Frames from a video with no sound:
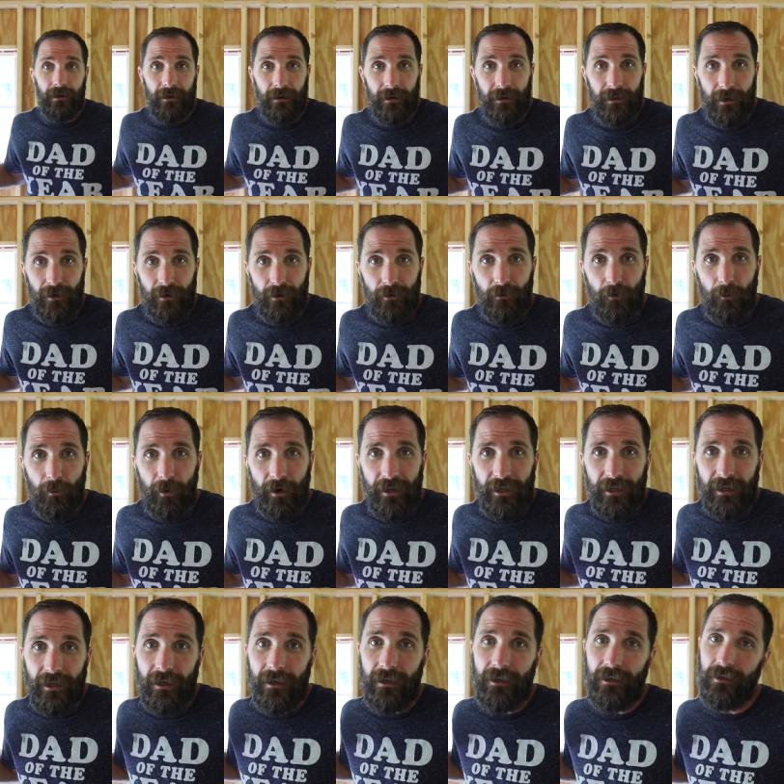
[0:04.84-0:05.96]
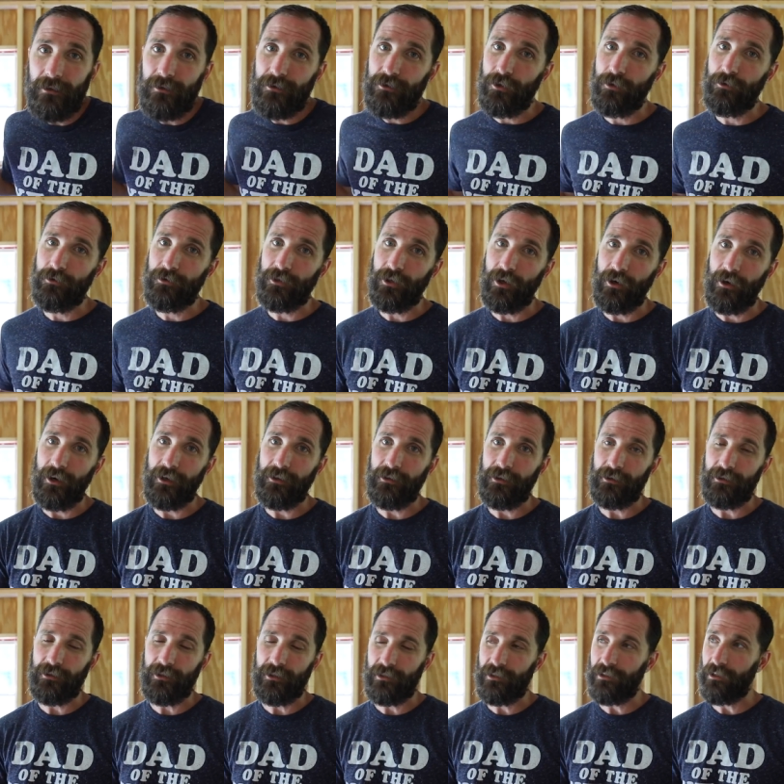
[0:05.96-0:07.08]
Hello everybody. So sorry I
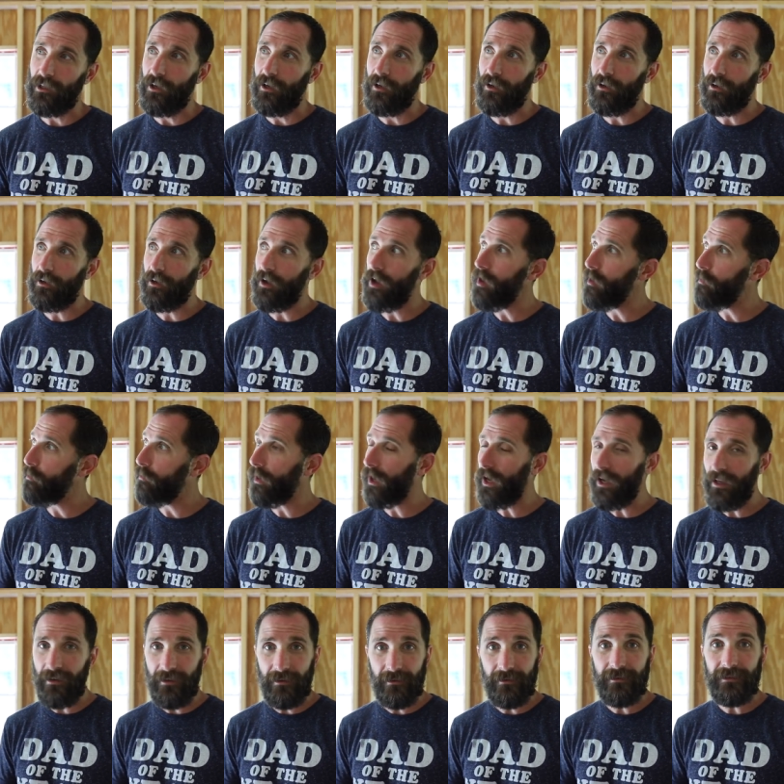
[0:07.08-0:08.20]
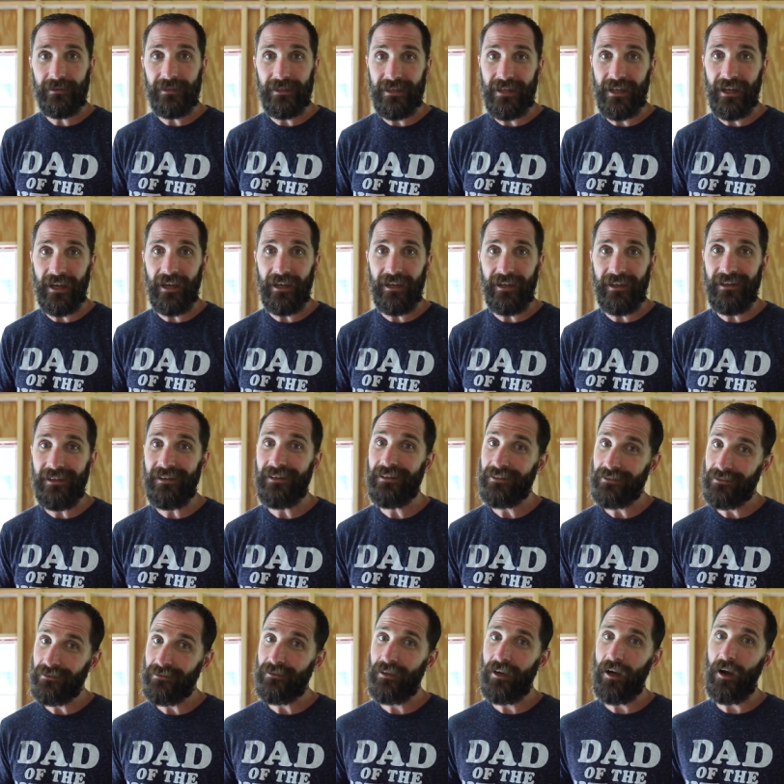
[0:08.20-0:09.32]
took this long, but today
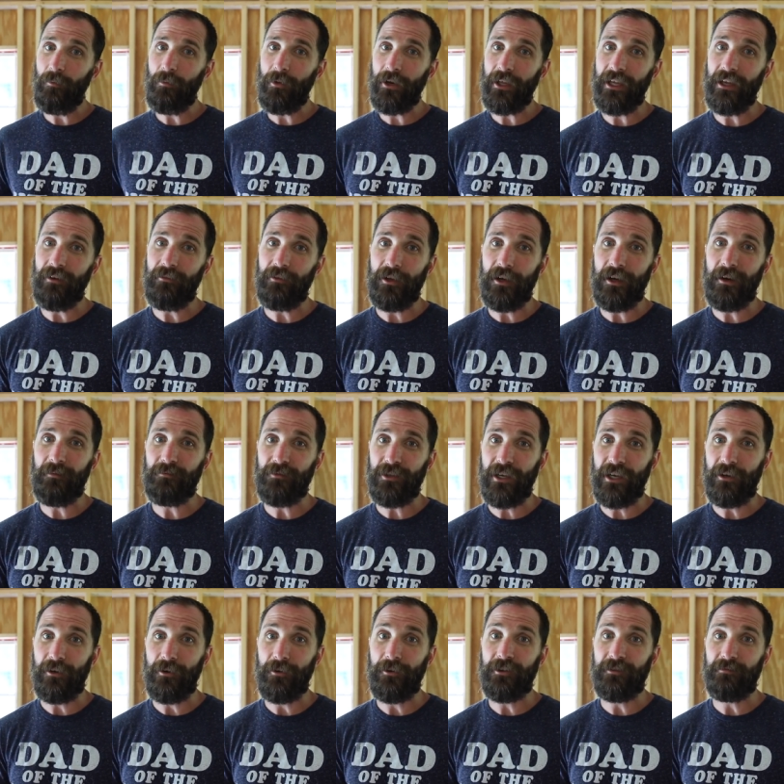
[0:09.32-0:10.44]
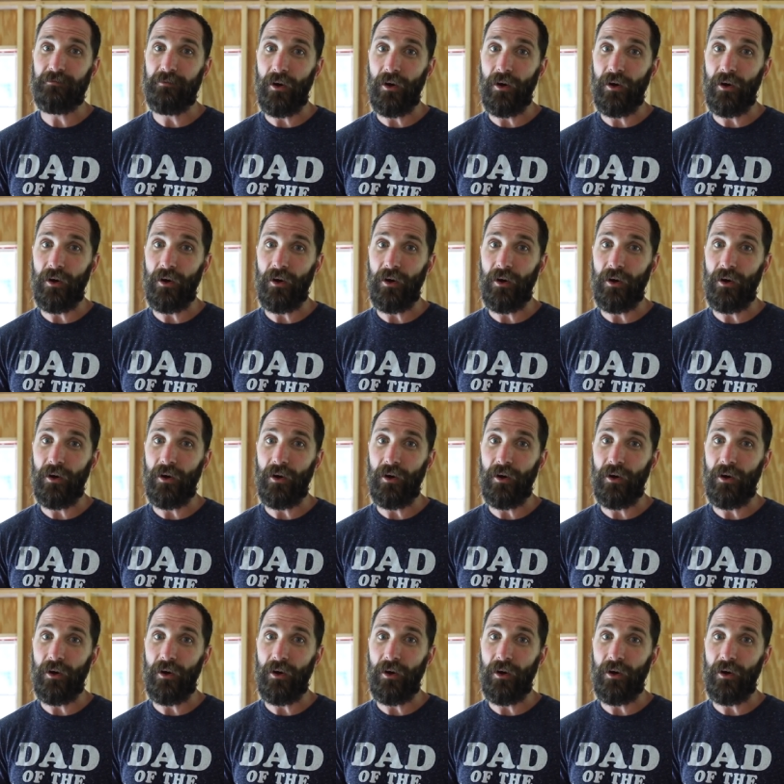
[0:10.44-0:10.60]
I'm gonna give you an update on this